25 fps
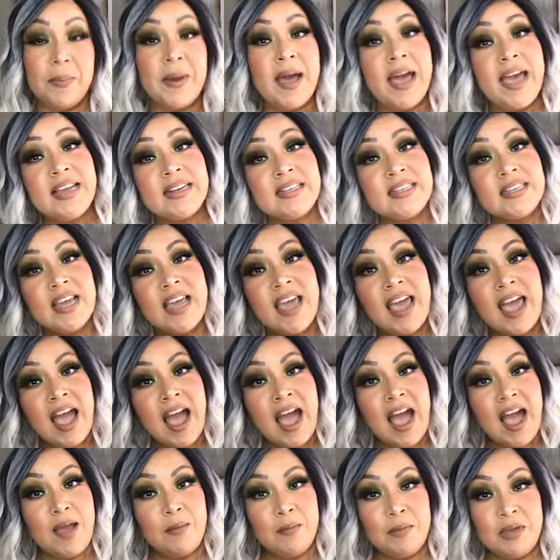But
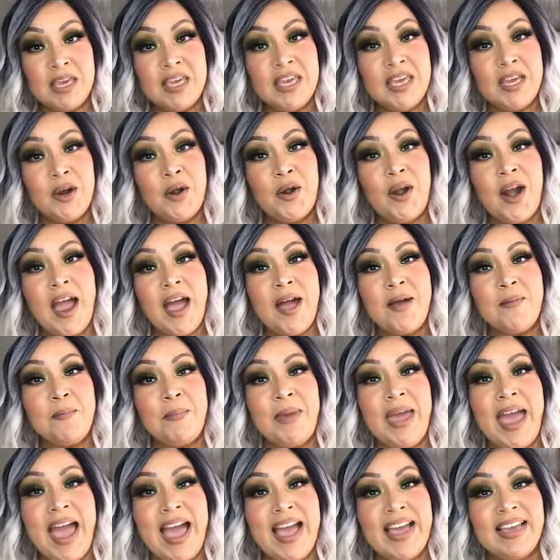I'm here, I'm
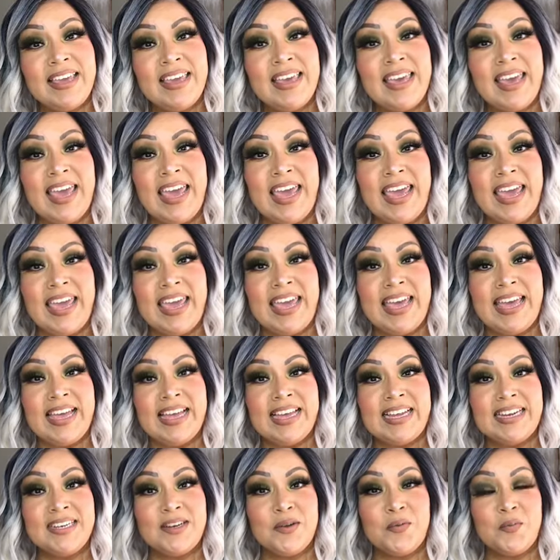back,
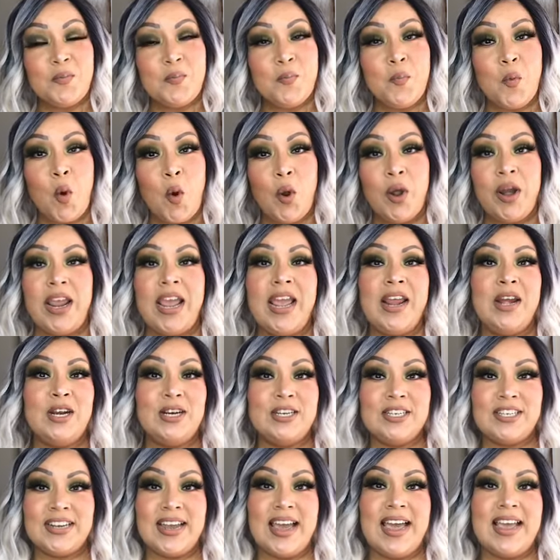and more
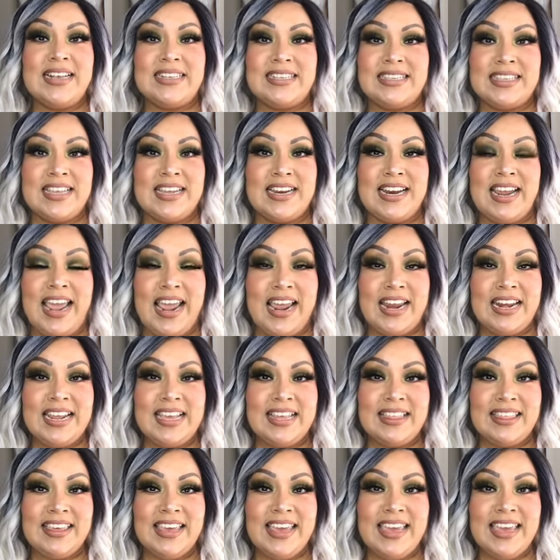energized than
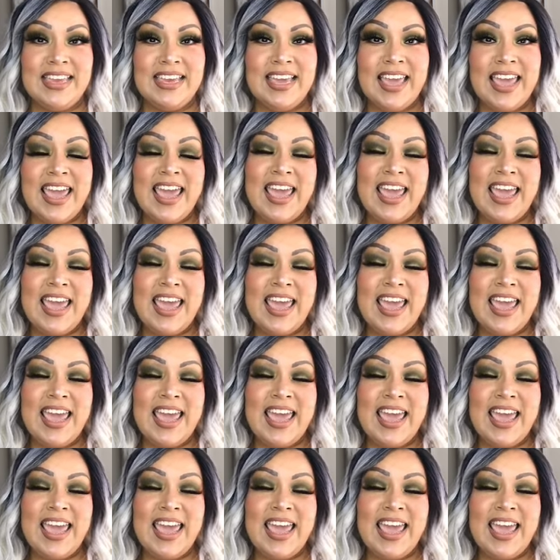anything.